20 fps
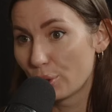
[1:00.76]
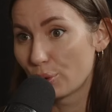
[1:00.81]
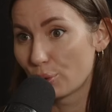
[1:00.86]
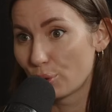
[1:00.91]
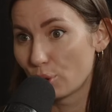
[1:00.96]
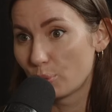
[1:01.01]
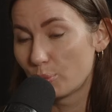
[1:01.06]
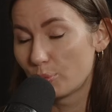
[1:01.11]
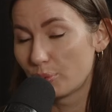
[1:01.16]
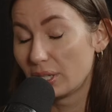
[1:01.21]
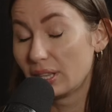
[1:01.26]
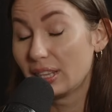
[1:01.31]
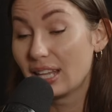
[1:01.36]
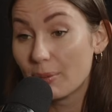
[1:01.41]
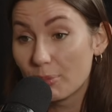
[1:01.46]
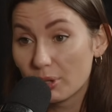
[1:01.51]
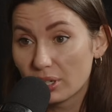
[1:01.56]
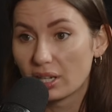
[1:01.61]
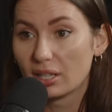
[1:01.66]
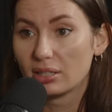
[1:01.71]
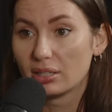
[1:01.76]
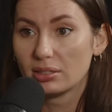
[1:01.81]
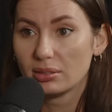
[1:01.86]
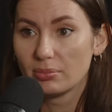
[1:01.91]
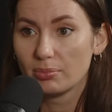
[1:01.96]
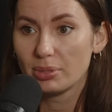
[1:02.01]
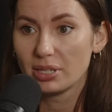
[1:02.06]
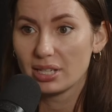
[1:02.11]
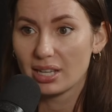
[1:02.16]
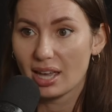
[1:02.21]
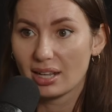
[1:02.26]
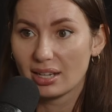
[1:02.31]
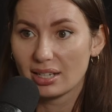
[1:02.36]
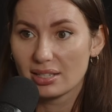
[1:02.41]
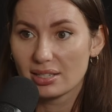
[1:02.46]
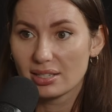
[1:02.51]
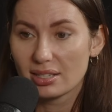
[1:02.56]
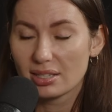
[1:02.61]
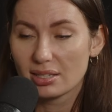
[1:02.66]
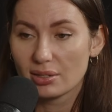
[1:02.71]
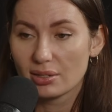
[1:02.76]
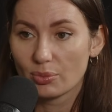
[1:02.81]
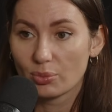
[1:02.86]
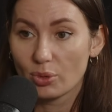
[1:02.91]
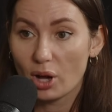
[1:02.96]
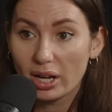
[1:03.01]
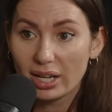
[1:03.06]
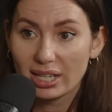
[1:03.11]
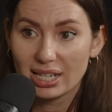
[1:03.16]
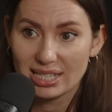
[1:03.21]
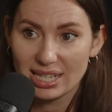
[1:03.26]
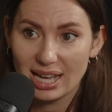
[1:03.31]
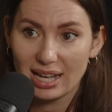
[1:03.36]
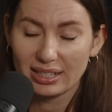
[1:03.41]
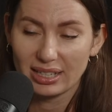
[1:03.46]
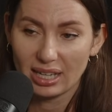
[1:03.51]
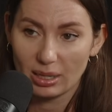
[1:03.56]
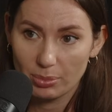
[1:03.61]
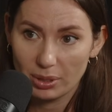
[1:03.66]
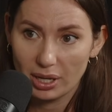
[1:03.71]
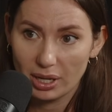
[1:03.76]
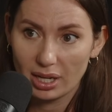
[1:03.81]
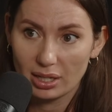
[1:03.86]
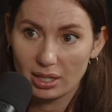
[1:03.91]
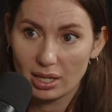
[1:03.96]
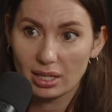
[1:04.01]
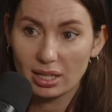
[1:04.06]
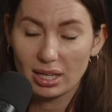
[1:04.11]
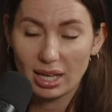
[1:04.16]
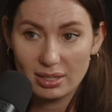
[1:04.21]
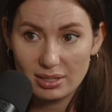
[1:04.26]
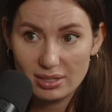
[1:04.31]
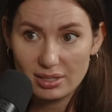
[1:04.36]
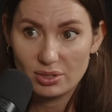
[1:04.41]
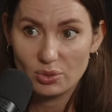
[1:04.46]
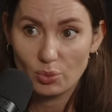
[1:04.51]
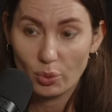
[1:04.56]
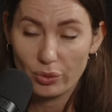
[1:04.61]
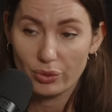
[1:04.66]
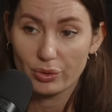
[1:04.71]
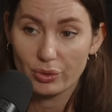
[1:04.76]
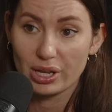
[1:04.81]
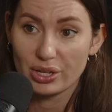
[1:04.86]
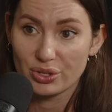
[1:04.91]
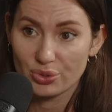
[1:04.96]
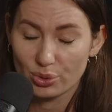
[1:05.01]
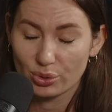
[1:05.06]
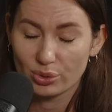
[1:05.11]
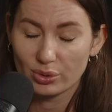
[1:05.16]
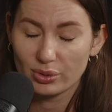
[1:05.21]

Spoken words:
group in Lebanon, began its rocket attack campaign against northern Israel,